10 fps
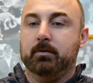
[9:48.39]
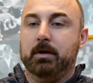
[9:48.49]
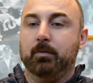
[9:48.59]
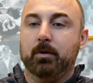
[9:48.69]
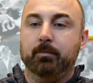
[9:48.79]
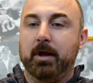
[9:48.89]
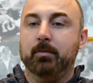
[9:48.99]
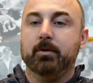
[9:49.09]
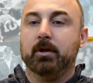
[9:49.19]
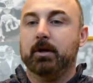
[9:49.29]
would have been the
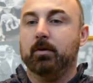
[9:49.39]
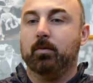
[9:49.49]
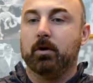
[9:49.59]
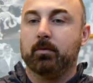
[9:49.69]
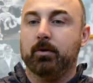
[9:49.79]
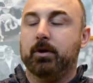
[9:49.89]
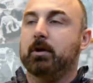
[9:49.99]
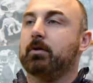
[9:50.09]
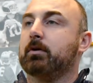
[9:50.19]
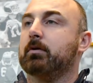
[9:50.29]
ability to work with
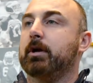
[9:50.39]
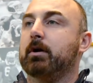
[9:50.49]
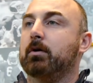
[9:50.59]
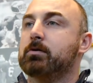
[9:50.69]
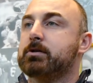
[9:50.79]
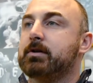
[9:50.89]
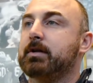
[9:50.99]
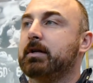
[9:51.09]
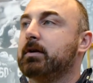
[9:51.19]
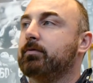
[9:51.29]
another great coach and
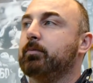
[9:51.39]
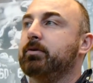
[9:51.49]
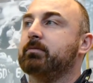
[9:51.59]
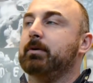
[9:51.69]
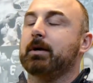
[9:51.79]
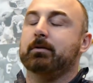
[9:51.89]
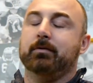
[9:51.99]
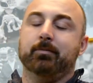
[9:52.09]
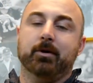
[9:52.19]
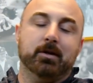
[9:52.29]
see a different
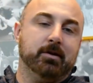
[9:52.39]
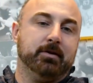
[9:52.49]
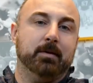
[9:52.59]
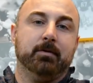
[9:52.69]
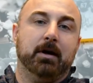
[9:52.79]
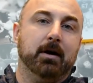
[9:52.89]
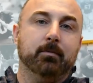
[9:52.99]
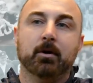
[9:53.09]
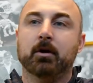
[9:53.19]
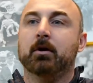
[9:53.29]
perspective. But at the same
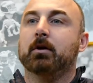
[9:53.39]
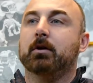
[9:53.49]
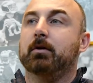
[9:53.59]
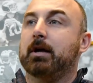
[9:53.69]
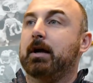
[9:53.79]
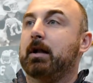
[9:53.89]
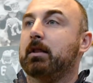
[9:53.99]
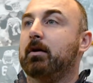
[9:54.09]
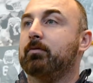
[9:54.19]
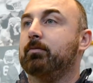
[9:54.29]
time, you know, I kind of
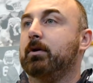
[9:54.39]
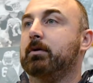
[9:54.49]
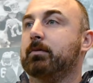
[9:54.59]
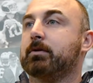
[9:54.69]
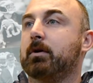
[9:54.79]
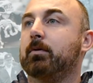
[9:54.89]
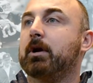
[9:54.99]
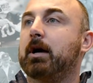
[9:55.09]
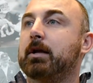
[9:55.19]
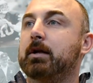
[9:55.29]
love what's going
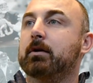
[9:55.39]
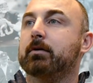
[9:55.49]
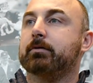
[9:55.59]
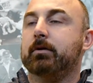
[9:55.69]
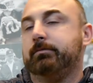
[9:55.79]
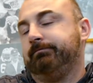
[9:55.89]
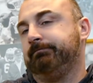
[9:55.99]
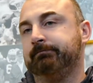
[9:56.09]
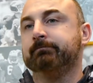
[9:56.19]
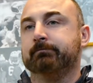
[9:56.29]
on here. So,
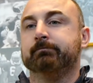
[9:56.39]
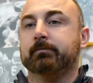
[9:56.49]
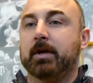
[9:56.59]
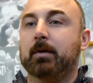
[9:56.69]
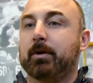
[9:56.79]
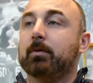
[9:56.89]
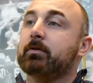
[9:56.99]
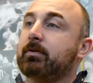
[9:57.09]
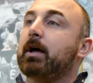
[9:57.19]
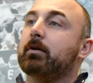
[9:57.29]
yeah, but it
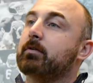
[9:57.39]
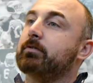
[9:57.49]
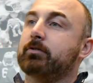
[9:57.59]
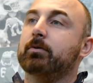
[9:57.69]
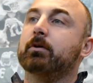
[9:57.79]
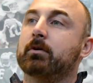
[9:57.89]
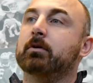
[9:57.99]
was flattering for sure.